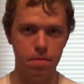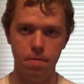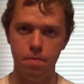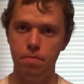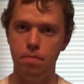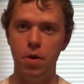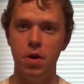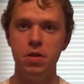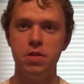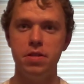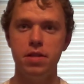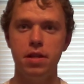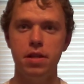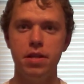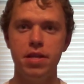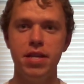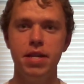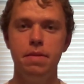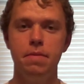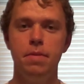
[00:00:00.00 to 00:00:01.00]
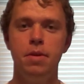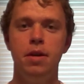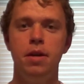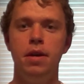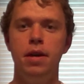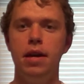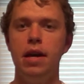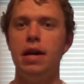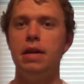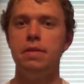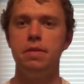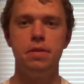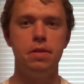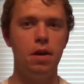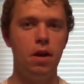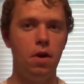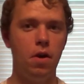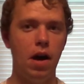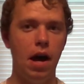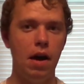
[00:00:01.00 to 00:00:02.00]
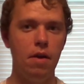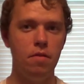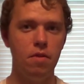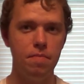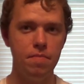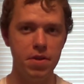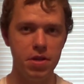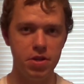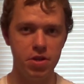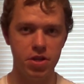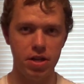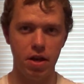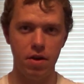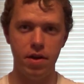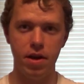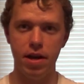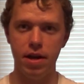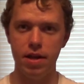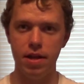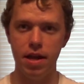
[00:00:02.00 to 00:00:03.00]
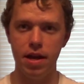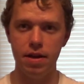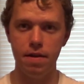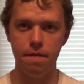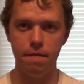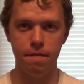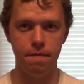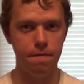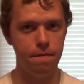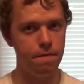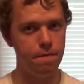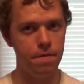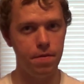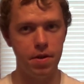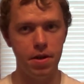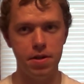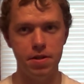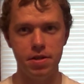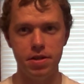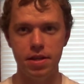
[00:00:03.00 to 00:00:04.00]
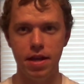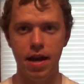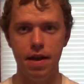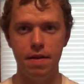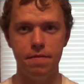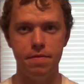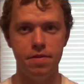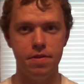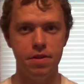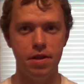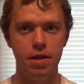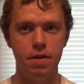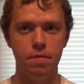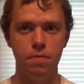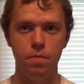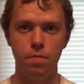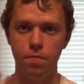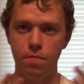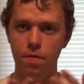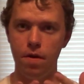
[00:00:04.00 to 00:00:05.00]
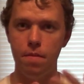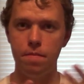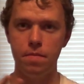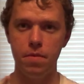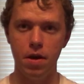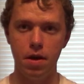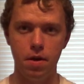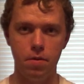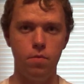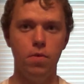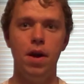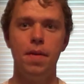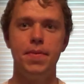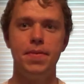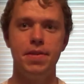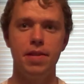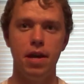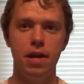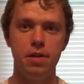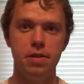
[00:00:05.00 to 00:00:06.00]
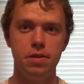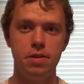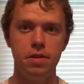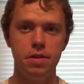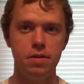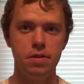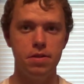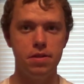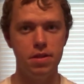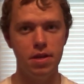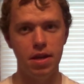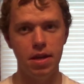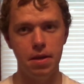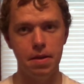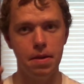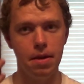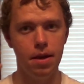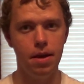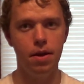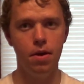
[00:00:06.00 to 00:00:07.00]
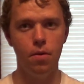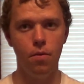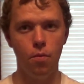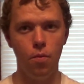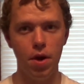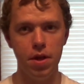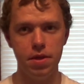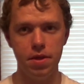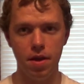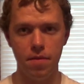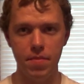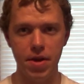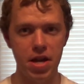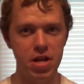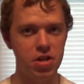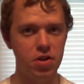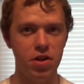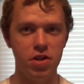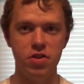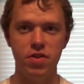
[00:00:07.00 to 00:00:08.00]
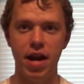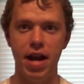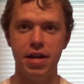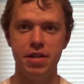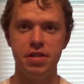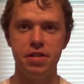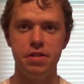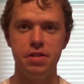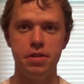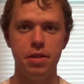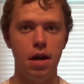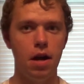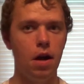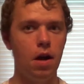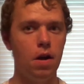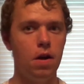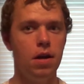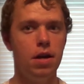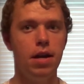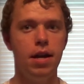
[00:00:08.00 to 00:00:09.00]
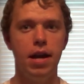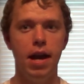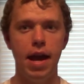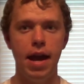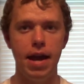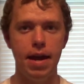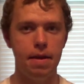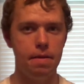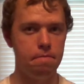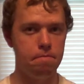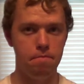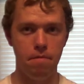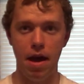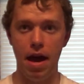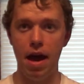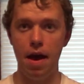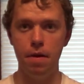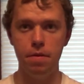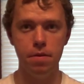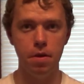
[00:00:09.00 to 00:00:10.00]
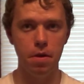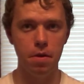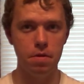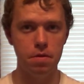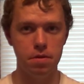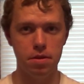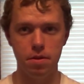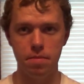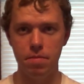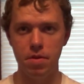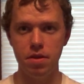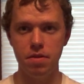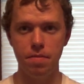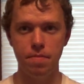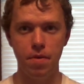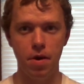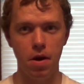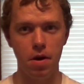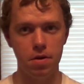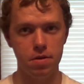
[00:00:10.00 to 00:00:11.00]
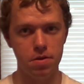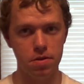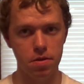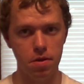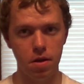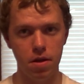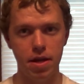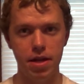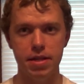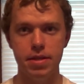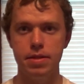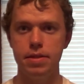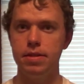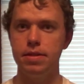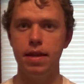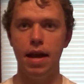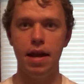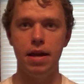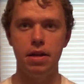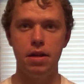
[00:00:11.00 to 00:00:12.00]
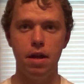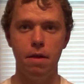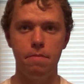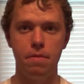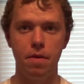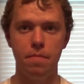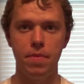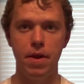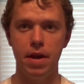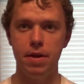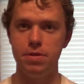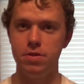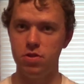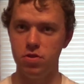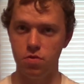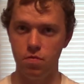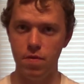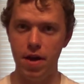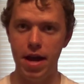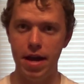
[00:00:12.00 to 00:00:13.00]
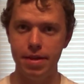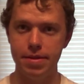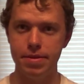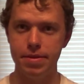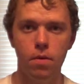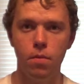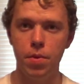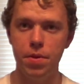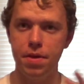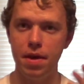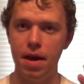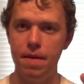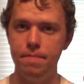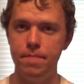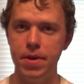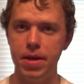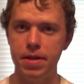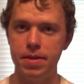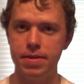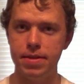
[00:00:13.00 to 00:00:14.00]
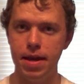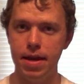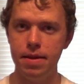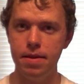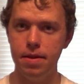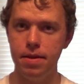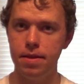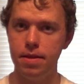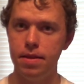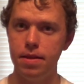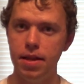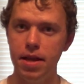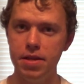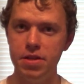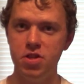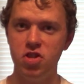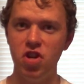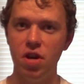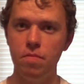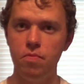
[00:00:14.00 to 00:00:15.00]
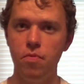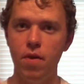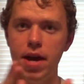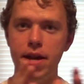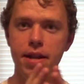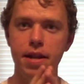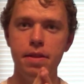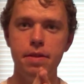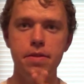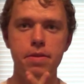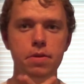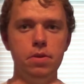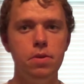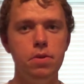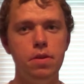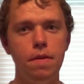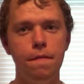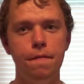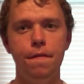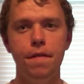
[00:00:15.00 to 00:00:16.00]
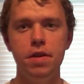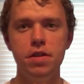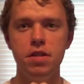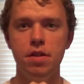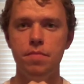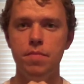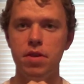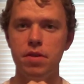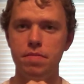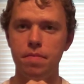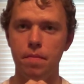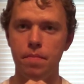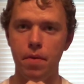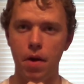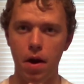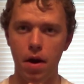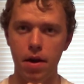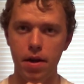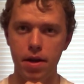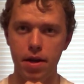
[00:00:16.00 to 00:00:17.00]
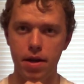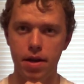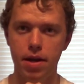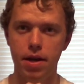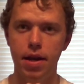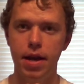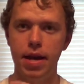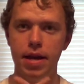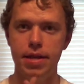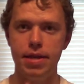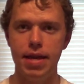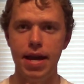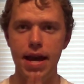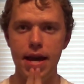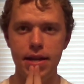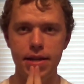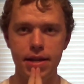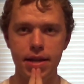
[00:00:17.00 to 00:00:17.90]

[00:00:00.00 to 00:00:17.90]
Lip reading: personally, and so I will be sharing a lot of footage that I've seen from their websites to see what their major attractions are and how those amusement parks look and stand up compared to the rest. With that being said, let's jump right into the first amusement park, and that